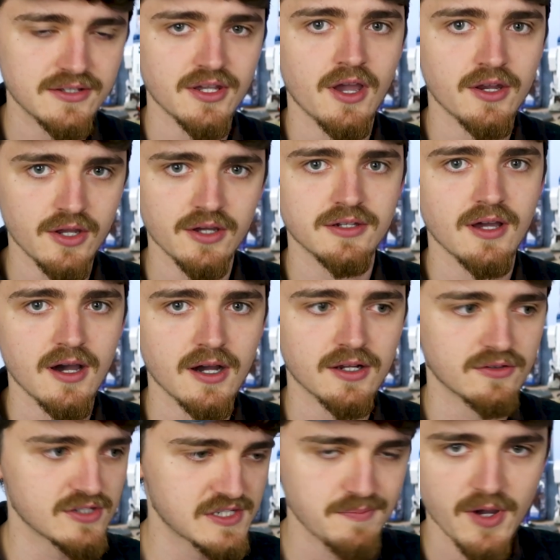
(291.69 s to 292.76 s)
they turn her
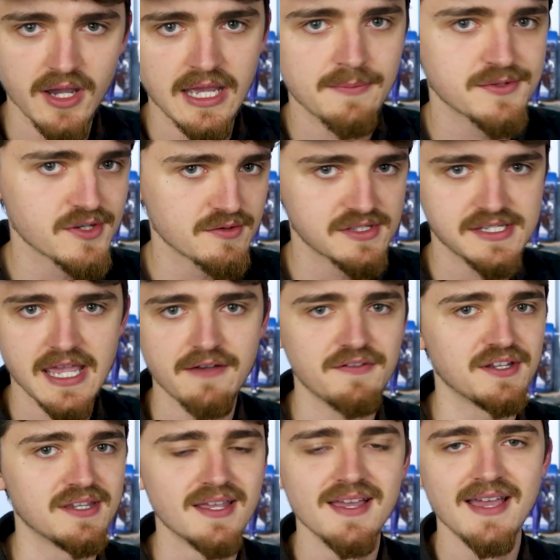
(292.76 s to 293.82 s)
dark, despite episode
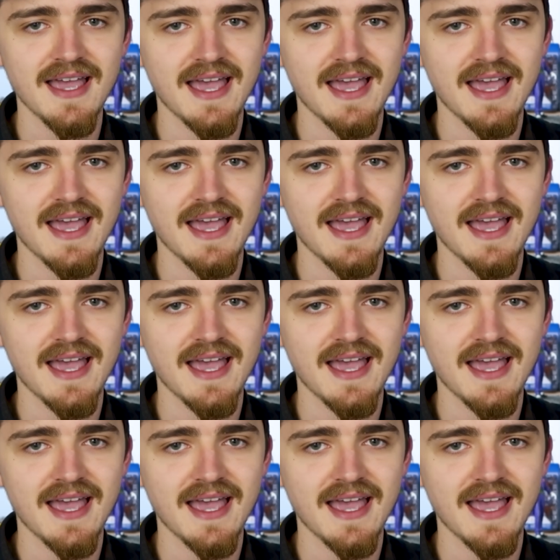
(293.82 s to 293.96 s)
7